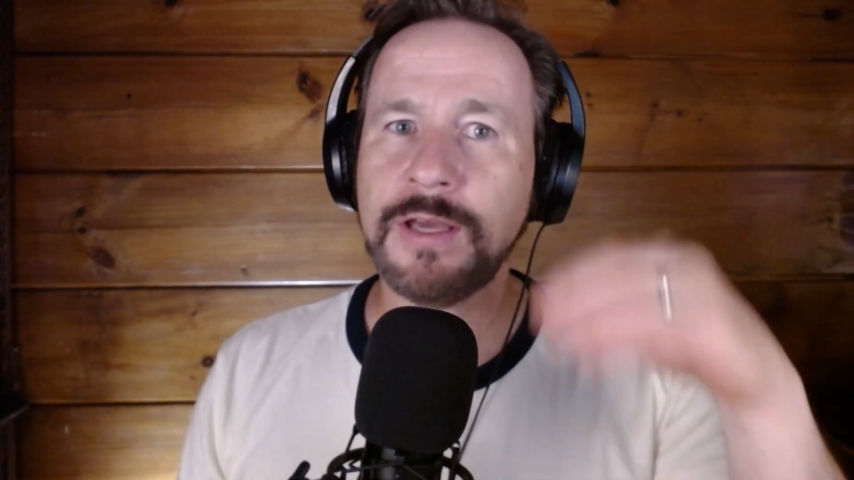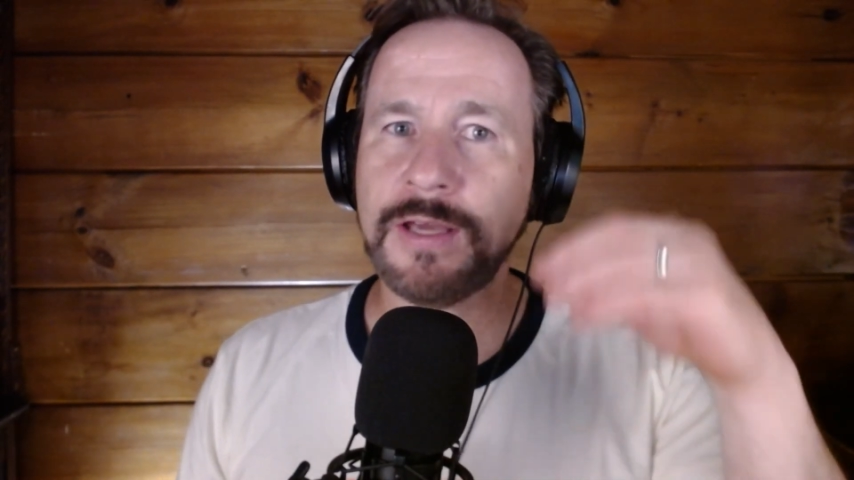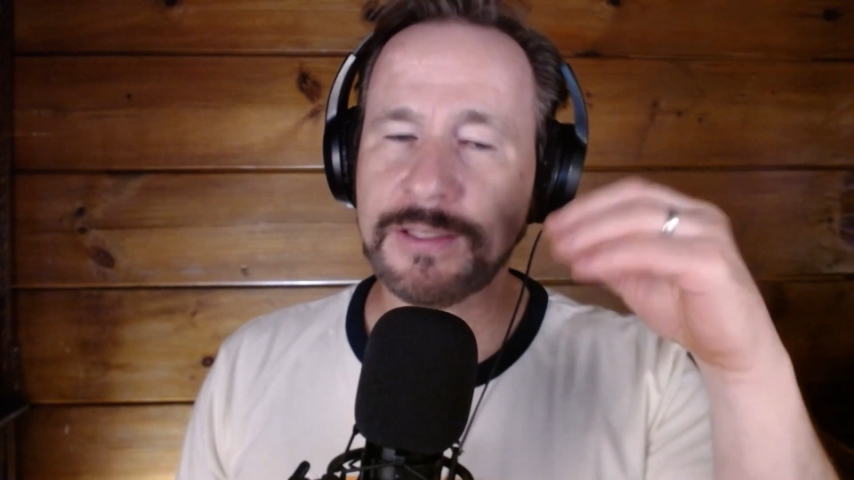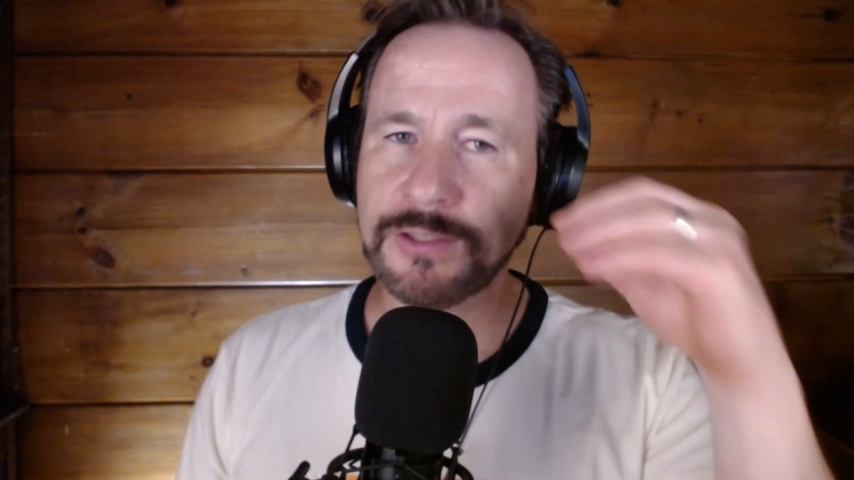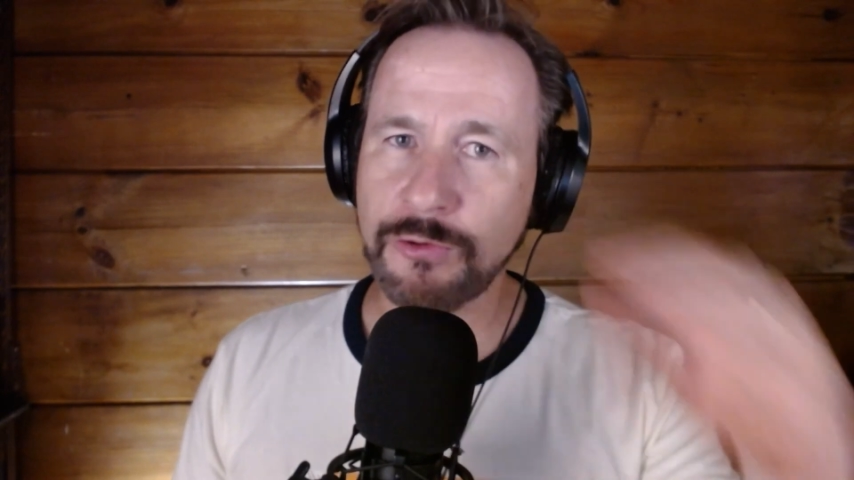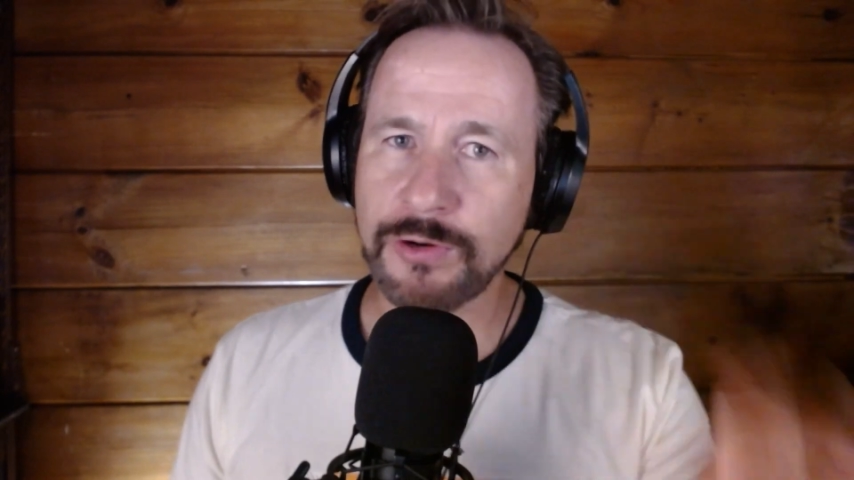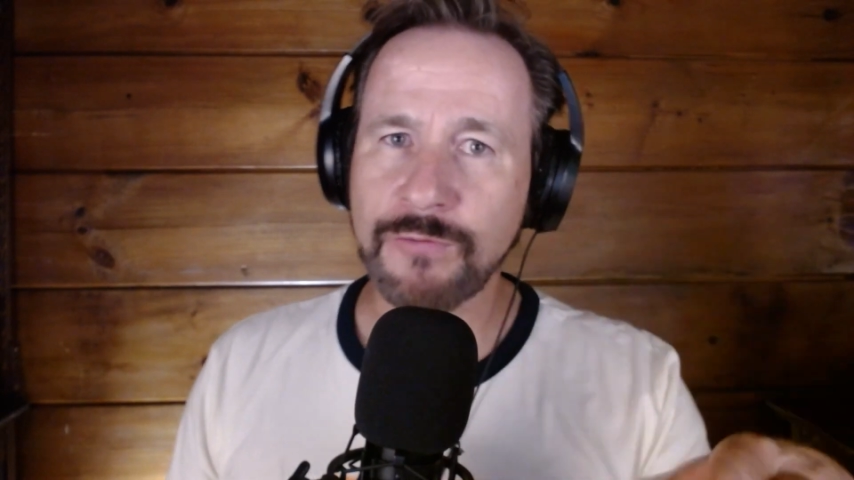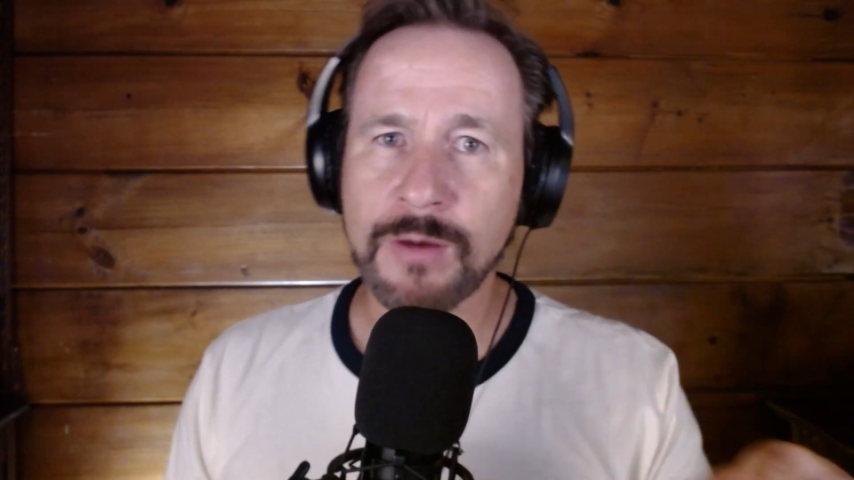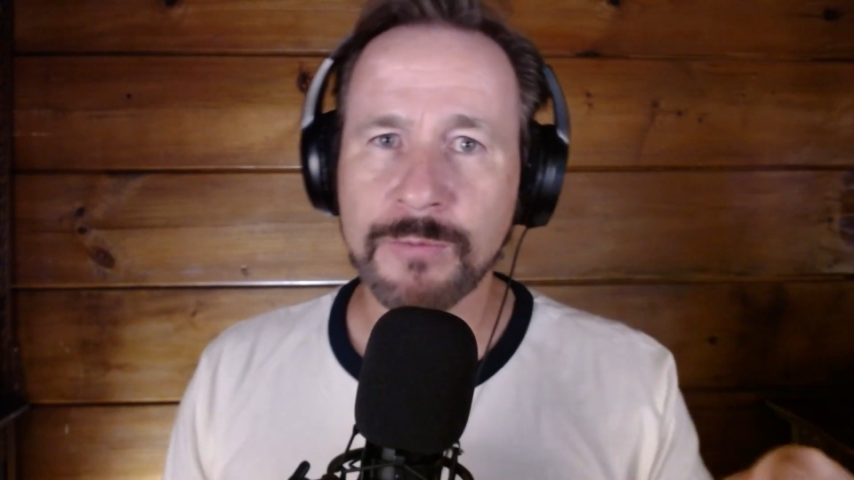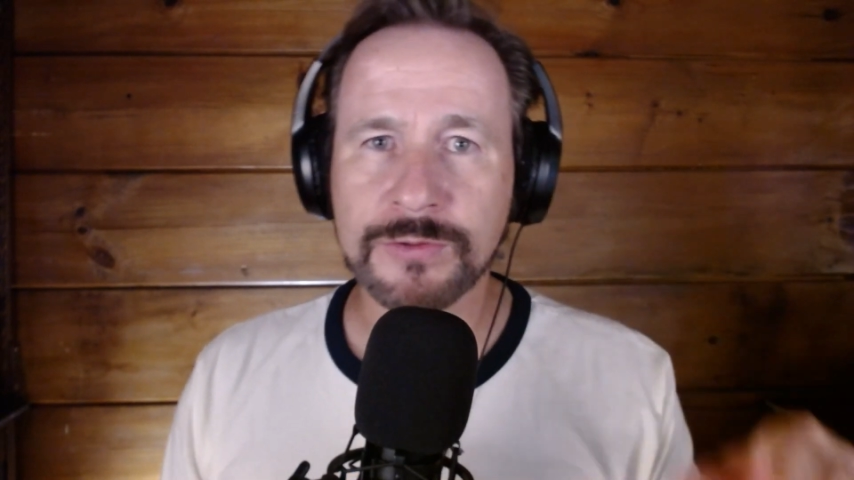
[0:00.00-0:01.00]
at the Greer
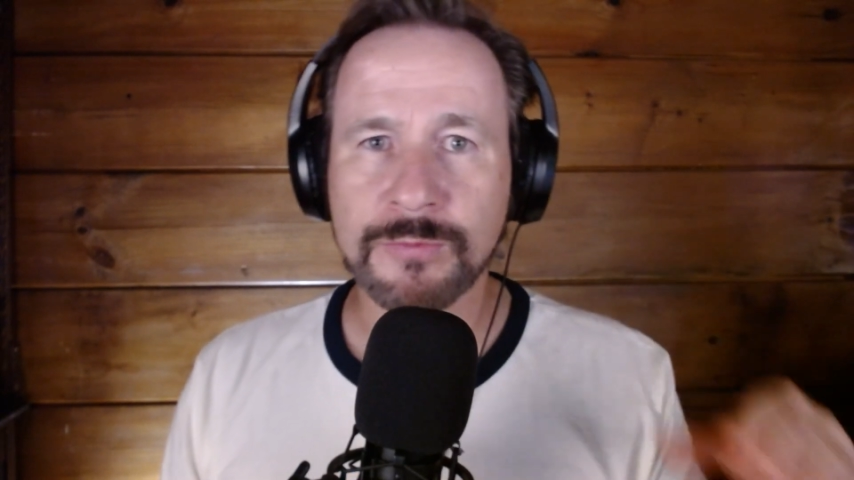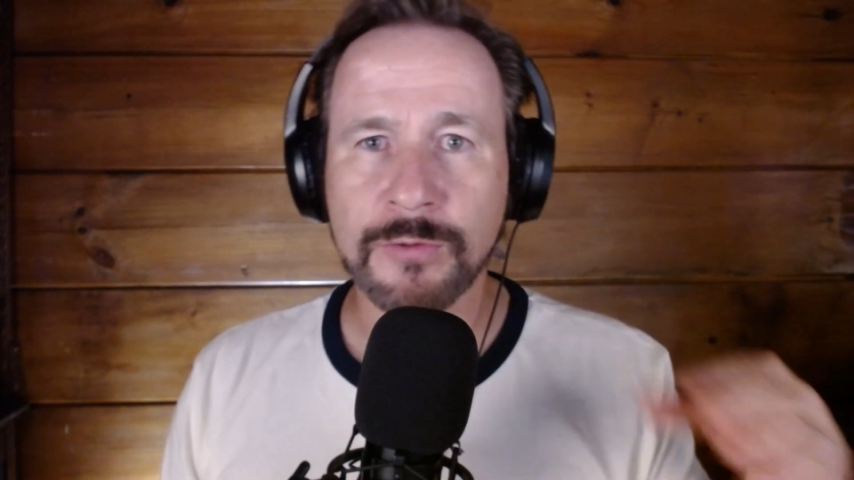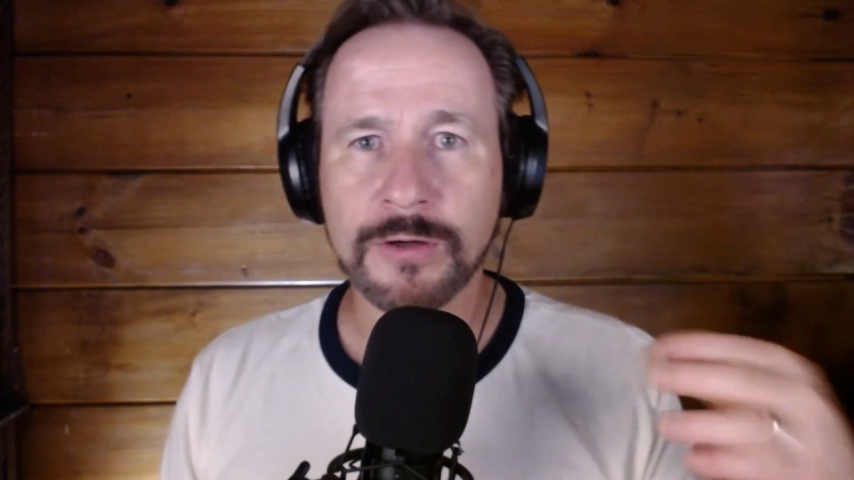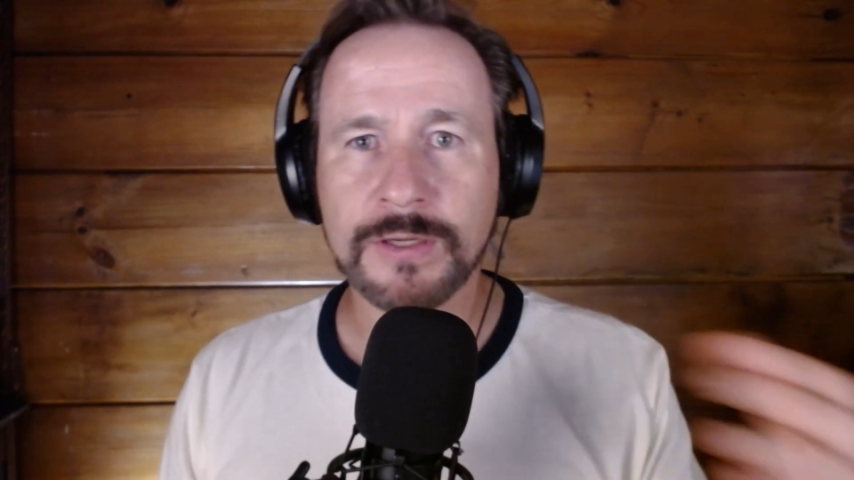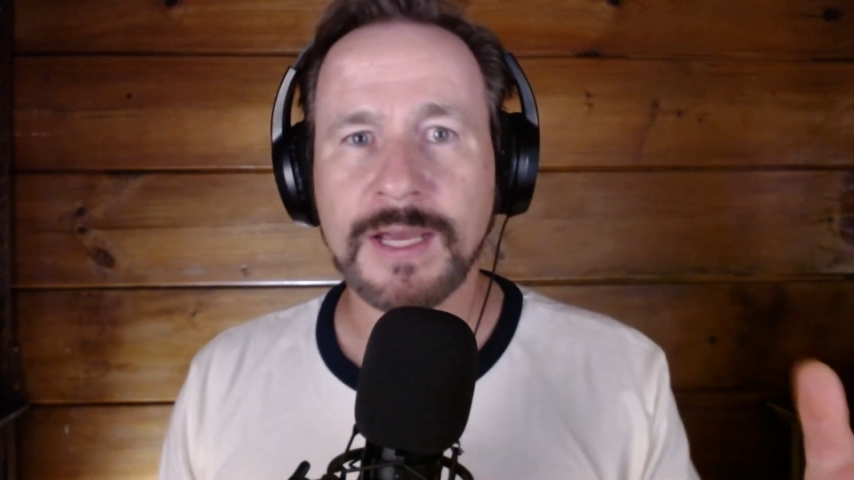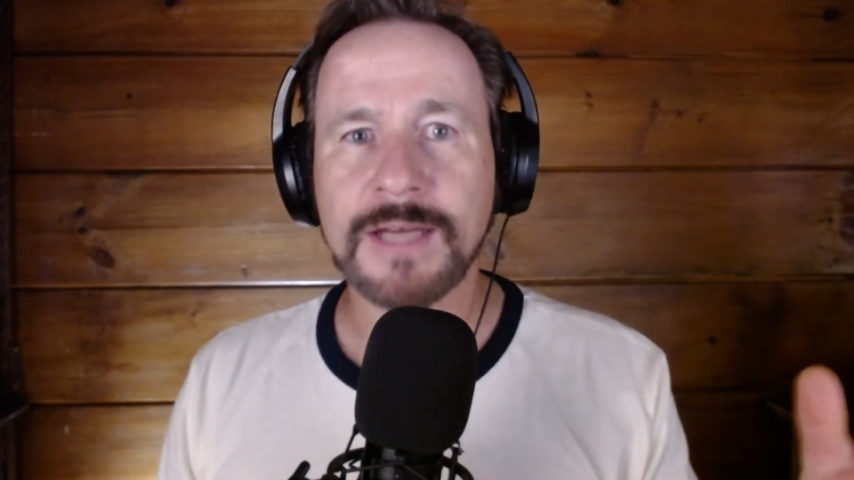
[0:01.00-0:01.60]
Farmers Market